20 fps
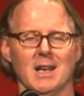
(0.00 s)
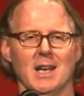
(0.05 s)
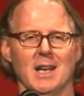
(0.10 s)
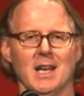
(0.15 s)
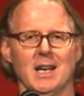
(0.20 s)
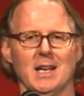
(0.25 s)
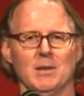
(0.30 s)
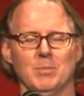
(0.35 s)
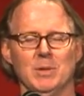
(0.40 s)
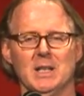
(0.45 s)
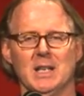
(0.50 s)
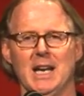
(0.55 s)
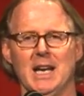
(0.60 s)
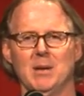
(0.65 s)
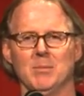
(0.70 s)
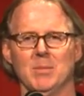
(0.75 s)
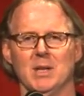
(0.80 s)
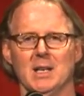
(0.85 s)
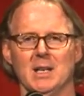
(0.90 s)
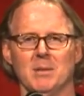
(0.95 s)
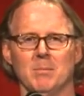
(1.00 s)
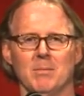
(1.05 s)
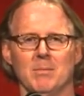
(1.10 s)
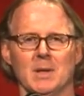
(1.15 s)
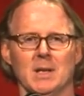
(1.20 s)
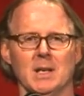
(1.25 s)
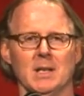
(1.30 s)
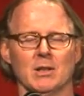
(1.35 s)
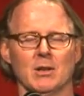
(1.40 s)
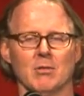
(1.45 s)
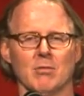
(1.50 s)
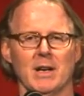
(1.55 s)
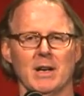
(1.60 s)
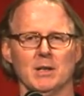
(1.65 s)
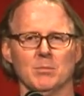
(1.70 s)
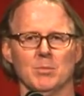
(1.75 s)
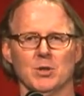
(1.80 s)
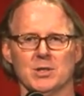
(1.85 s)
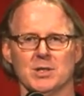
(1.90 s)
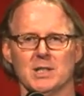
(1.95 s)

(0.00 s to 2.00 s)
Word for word: and it became an incredible